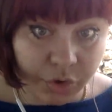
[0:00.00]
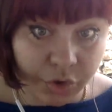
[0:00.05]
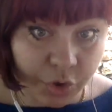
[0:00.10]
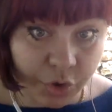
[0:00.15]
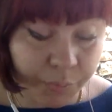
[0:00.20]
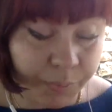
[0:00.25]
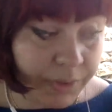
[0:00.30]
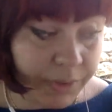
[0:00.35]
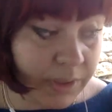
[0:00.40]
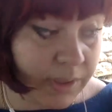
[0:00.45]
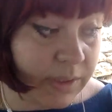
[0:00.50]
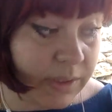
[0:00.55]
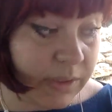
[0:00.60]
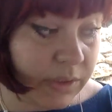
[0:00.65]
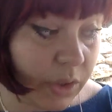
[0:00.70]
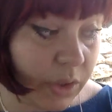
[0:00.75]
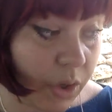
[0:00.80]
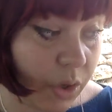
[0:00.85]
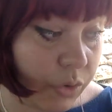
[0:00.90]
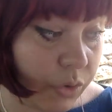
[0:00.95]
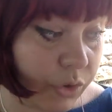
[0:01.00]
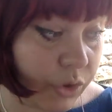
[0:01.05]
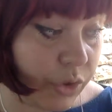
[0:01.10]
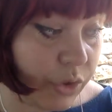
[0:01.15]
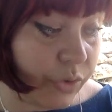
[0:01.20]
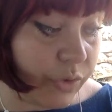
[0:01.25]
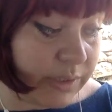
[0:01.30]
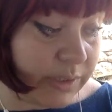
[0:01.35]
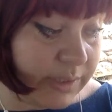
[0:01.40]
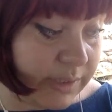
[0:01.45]
Jupiter is
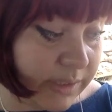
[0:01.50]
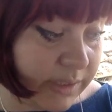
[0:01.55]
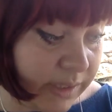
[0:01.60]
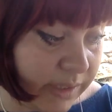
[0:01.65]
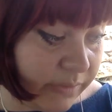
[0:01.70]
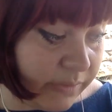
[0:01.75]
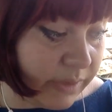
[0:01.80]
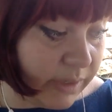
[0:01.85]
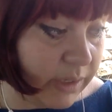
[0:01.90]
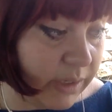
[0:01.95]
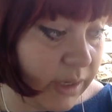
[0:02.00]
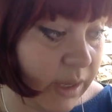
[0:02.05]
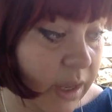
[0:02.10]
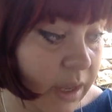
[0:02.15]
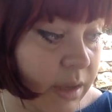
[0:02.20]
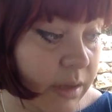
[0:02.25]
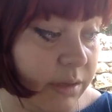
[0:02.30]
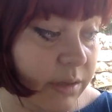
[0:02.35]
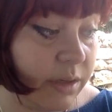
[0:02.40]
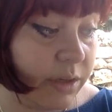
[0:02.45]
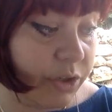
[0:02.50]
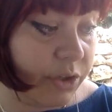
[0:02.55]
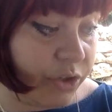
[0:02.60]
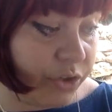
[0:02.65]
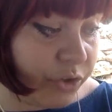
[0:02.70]
also receiving the